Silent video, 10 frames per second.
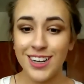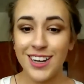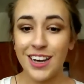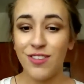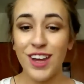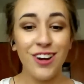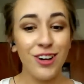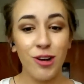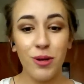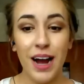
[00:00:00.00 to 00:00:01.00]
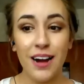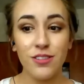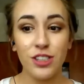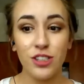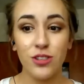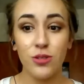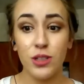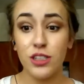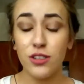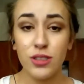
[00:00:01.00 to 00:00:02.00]
If they don't know how to
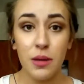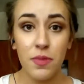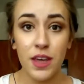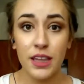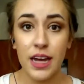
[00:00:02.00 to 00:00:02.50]
do something